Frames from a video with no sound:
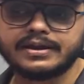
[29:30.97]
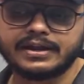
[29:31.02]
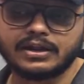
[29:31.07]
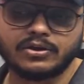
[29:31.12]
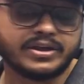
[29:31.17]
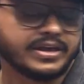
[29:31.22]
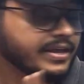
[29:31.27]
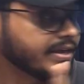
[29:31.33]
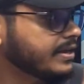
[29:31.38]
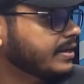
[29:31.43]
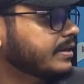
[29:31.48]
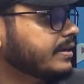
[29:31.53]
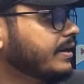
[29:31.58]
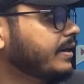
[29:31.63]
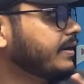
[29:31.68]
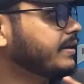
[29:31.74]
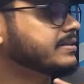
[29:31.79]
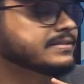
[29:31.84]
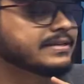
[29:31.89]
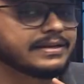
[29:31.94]
Now here
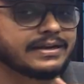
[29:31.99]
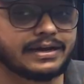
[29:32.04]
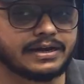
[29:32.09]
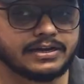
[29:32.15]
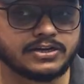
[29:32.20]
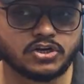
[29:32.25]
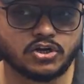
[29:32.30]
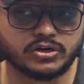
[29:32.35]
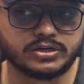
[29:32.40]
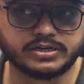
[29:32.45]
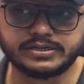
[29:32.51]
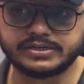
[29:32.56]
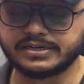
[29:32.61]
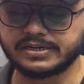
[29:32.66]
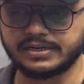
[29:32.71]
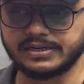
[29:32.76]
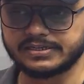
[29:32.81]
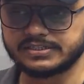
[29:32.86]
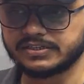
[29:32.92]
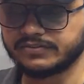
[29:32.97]
it is an
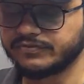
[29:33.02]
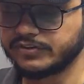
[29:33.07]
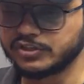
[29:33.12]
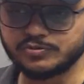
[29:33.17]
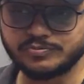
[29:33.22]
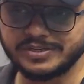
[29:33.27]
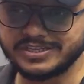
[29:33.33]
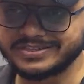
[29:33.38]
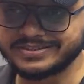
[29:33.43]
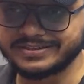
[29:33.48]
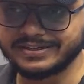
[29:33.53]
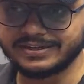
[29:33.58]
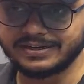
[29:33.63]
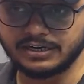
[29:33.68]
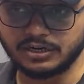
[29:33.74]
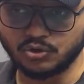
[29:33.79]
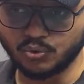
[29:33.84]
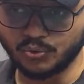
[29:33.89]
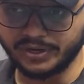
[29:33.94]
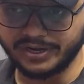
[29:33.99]
unordered collection, which means
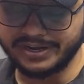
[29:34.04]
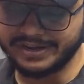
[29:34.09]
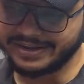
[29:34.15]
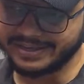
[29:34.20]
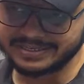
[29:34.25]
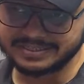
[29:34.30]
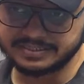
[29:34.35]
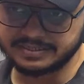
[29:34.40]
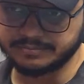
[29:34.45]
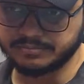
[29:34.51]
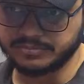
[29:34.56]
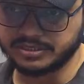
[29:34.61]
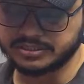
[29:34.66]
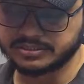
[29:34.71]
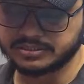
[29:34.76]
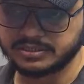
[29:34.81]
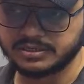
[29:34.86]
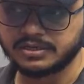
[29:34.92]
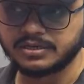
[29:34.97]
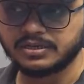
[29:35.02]
there are no index
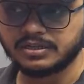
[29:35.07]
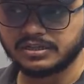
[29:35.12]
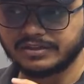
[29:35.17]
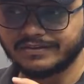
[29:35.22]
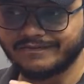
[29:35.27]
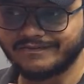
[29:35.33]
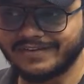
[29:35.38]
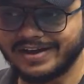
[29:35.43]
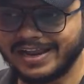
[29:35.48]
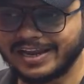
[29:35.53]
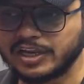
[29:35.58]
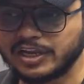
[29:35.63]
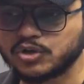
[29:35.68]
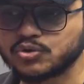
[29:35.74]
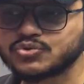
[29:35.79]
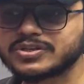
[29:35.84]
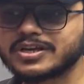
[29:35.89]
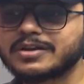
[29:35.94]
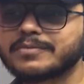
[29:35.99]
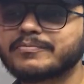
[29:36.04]
numbers. The
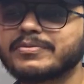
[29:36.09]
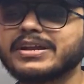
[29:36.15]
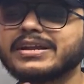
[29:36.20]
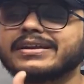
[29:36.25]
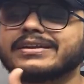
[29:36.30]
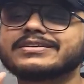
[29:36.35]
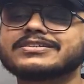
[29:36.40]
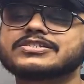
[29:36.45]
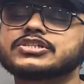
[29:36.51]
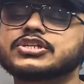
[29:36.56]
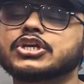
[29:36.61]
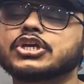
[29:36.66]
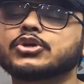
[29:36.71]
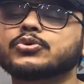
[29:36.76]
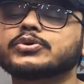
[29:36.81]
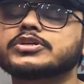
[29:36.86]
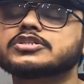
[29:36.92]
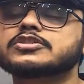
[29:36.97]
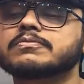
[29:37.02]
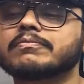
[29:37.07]
values are being
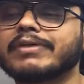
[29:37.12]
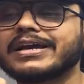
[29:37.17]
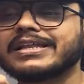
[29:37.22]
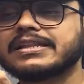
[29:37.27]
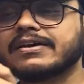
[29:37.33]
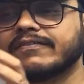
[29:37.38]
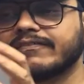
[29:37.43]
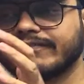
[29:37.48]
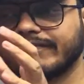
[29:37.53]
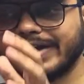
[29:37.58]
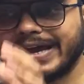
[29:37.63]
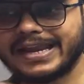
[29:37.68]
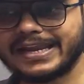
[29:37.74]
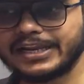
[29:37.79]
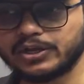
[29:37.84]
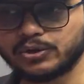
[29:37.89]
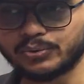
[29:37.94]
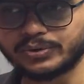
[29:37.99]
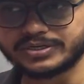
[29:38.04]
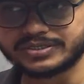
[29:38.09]
distinguished by the
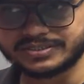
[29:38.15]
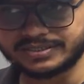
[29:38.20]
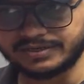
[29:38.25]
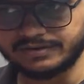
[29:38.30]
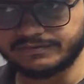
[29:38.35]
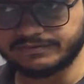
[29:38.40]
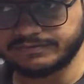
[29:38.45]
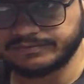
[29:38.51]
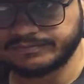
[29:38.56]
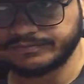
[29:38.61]
value itself.